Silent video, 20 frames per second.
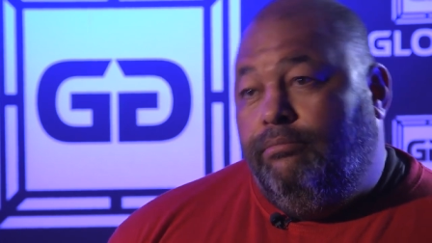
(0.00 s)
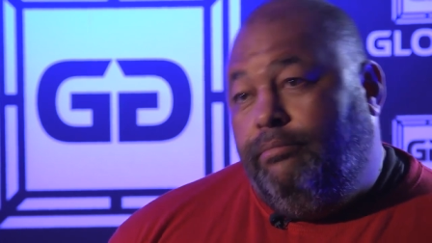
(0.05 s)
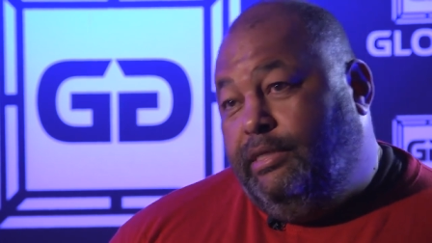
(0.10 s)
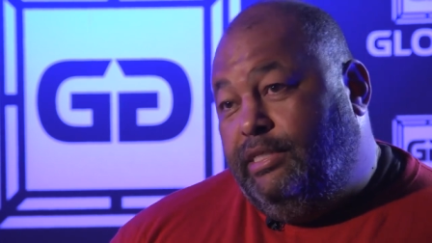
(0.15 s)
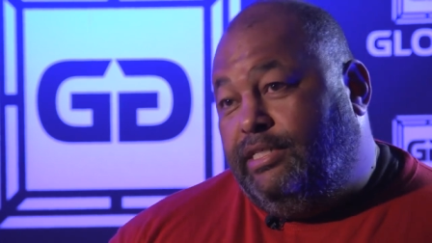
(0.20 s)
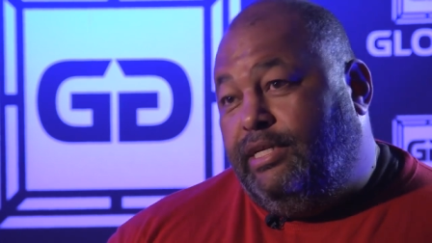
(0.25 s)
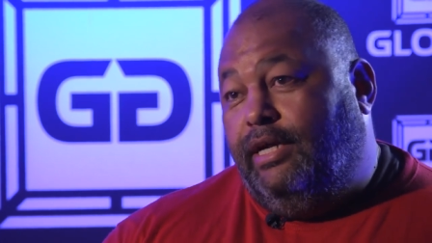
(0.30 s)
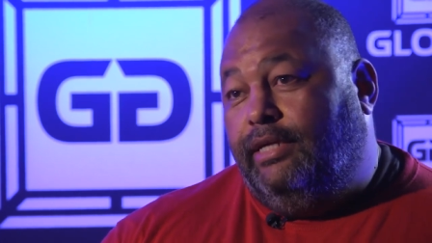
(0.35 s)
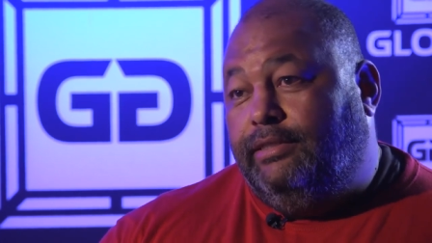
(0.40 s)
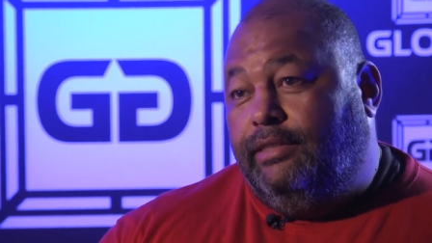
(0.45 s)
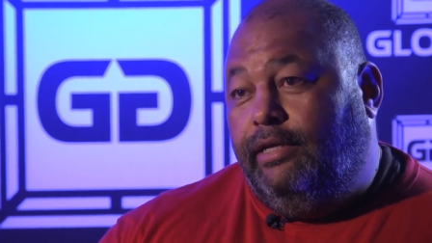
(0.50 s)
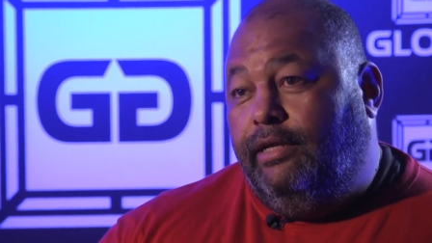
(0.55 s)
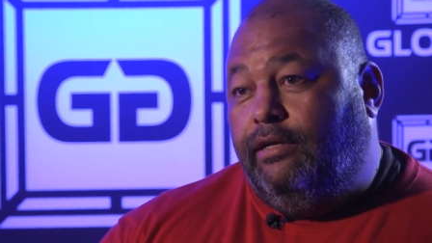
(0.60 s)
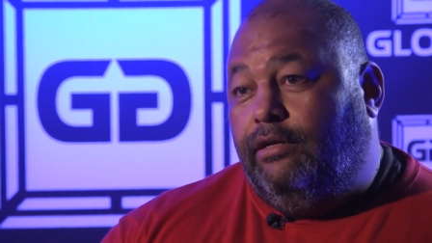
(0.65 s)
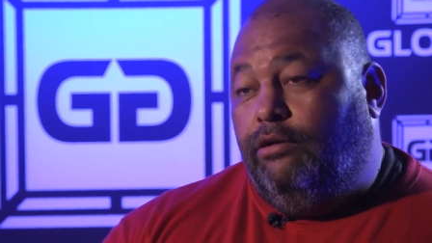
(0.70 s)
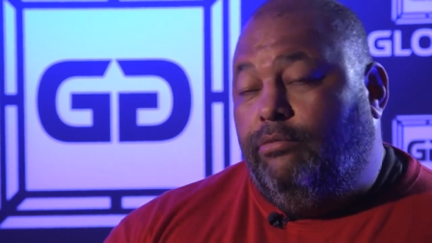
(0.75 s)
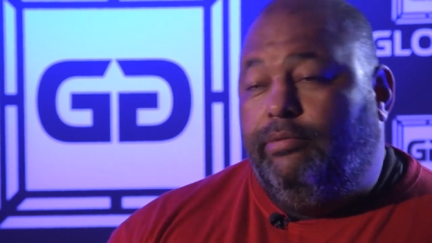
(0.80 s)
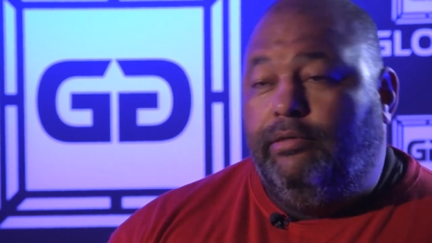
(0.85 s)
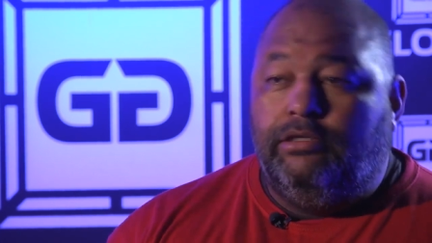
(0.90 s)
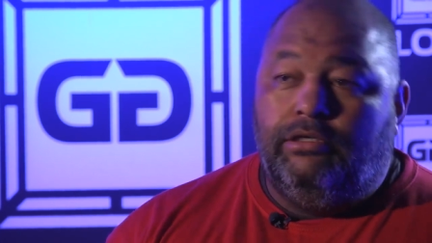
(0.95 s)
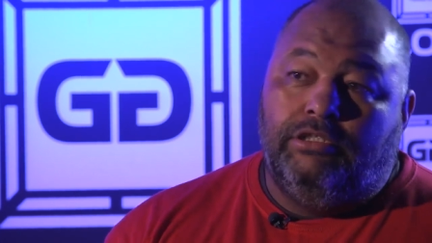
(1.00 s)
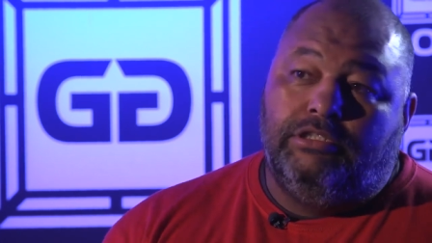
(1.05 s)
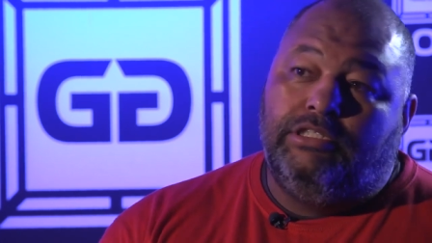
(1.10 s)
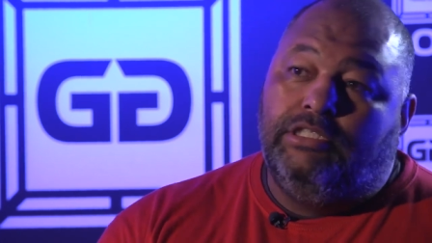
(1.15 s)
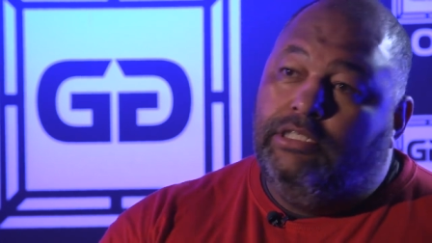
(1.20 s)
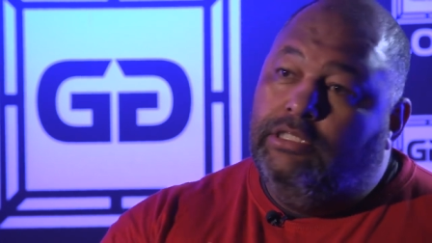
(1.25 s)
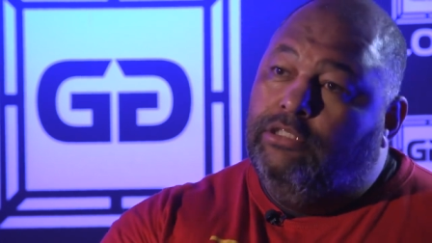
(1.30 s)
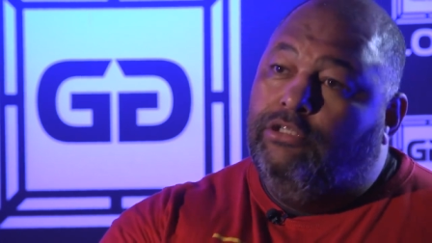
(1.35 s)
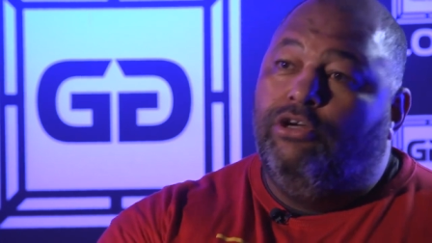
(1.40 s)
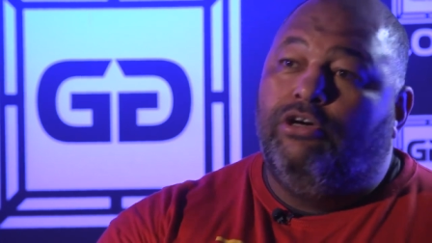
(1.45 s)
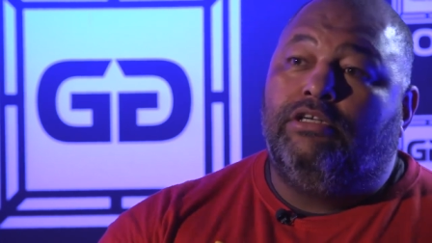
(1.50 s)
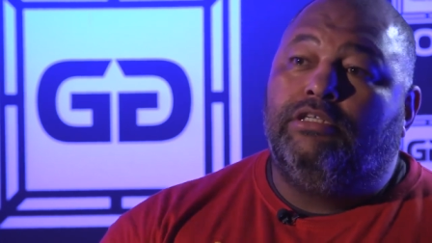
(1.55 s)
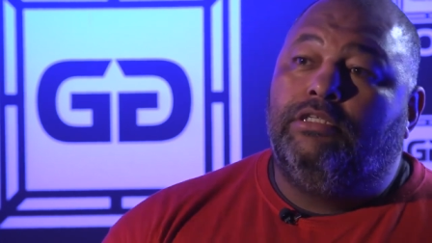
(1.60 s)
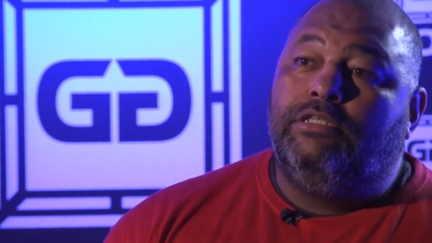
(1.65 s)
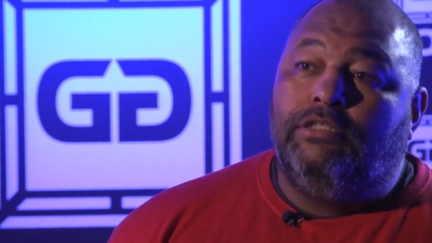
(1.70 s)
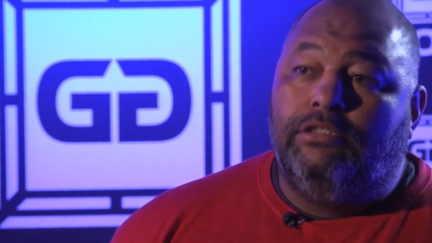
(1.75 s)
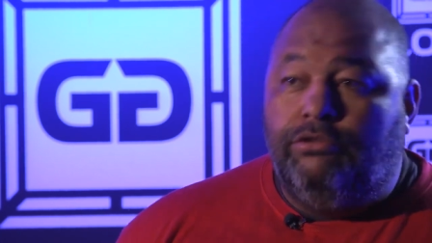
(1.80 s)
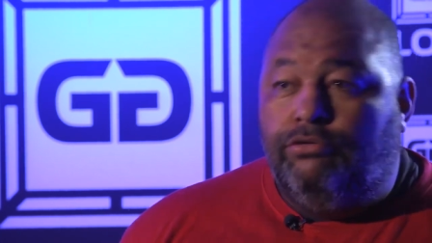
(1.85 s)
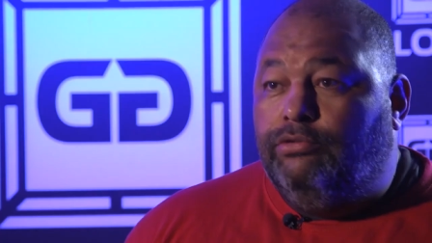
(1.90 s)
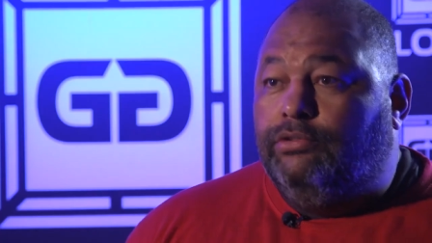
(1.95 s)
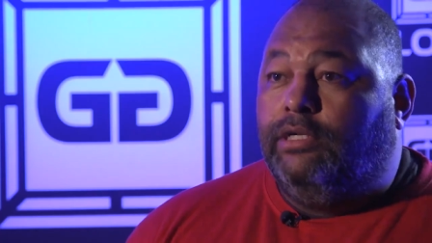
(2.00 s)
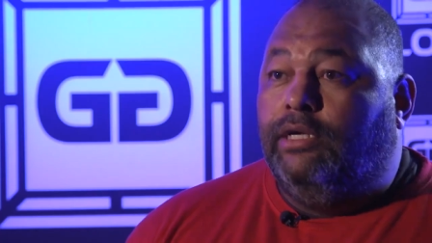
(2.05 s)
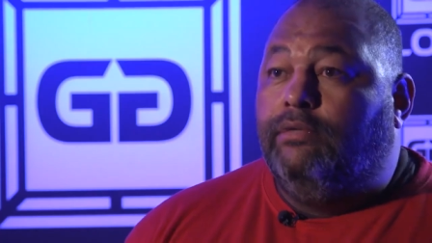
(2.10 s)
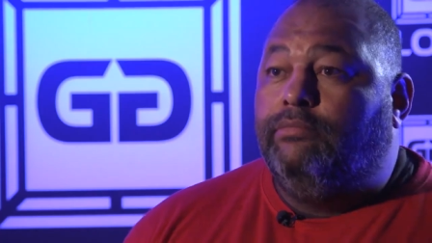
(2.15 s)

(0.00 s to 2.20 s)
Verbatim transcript: Besides Rico, because he ducked two